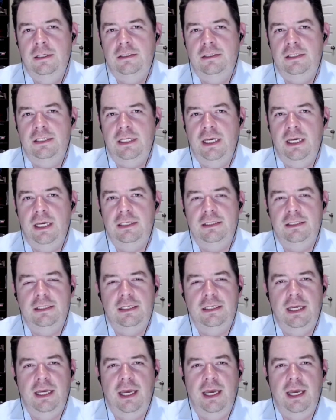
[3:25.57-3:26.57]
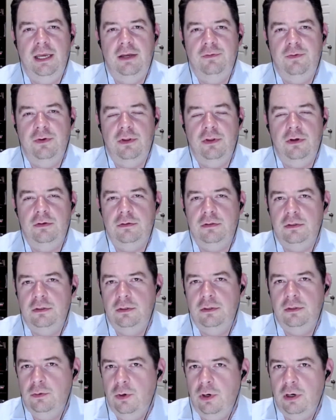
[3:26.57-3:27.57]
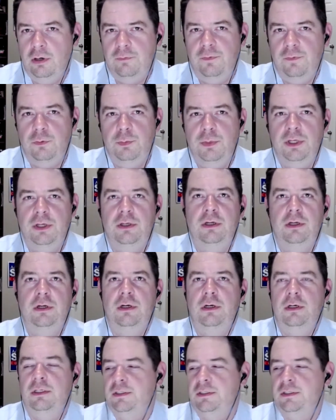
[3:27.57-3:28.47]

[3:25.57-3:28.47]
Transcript: DACA, for those of you who aren't familiar,